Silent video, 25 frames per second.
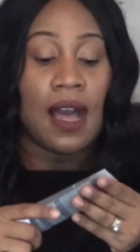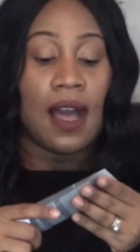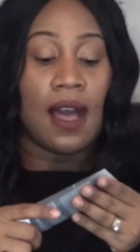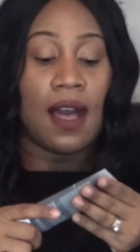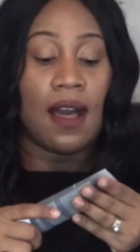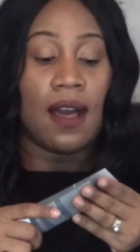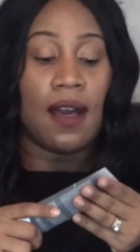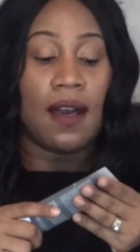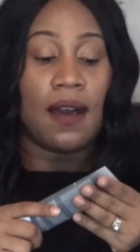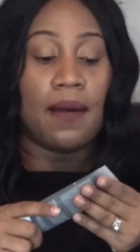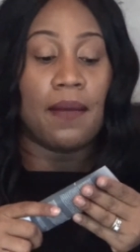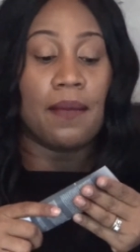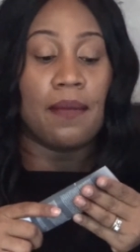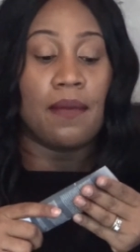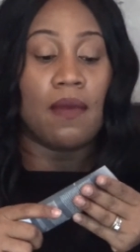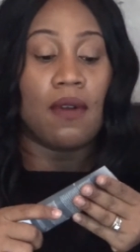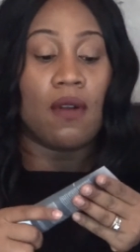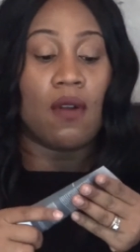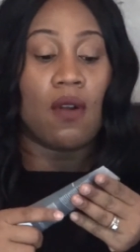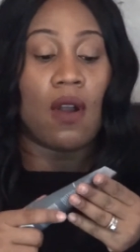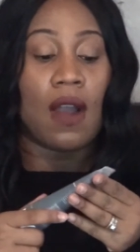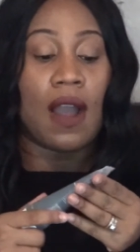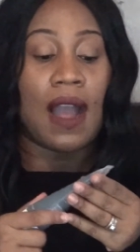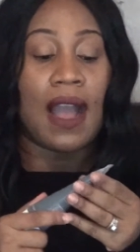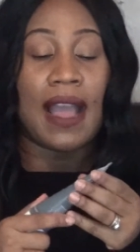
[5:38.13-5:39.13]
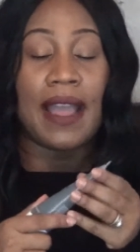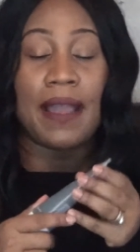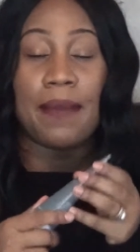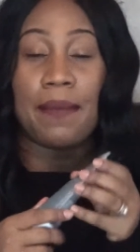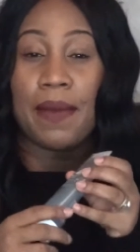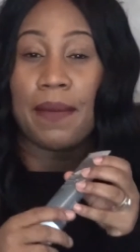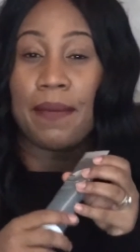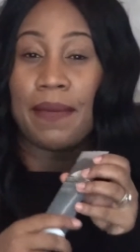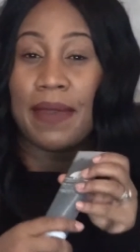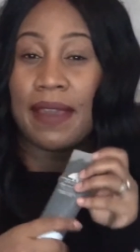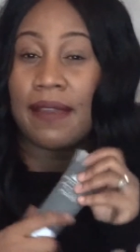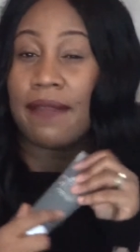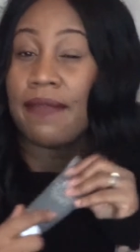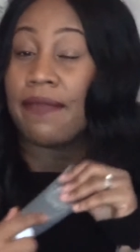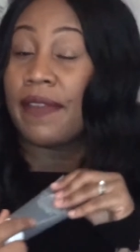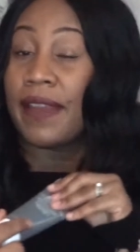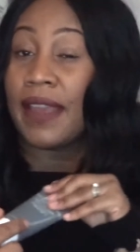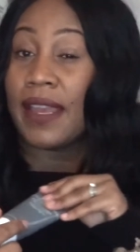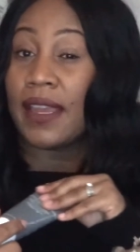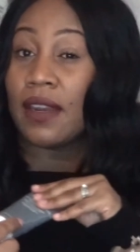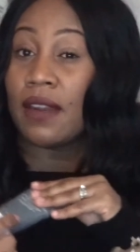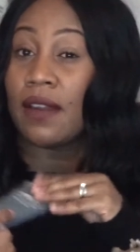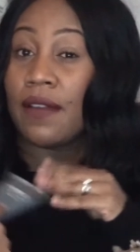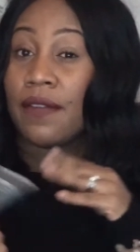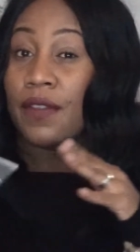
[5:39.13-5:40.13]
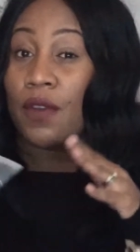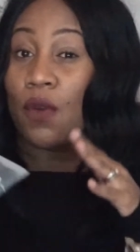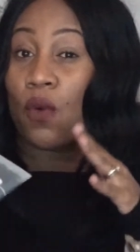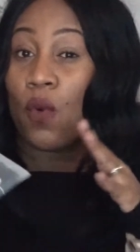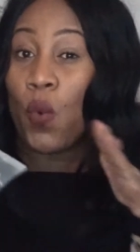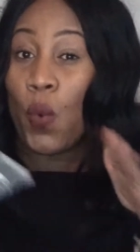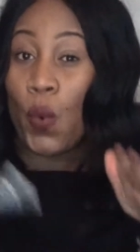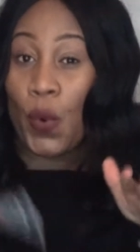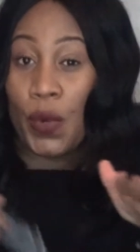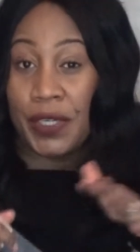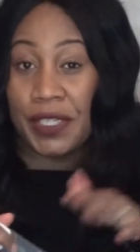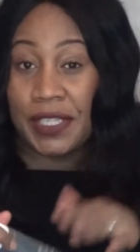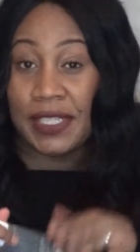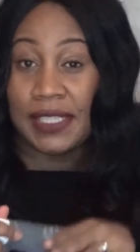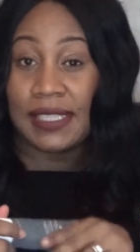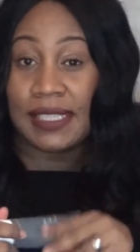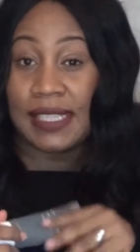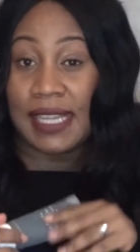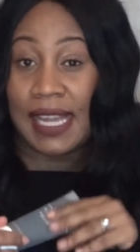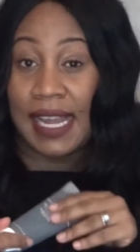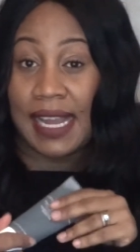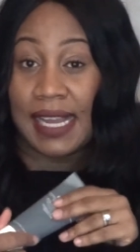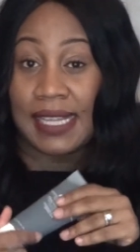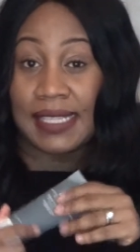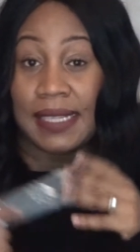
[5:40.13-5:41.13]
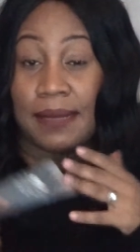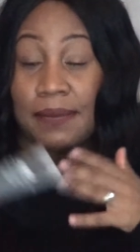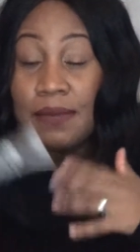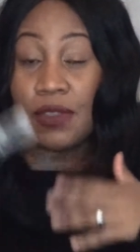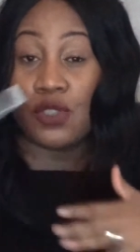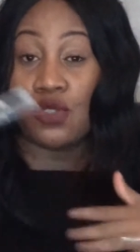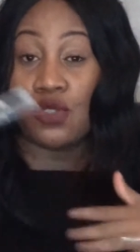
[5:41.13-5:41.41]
Um, I am a big fan of the Origins line. I'm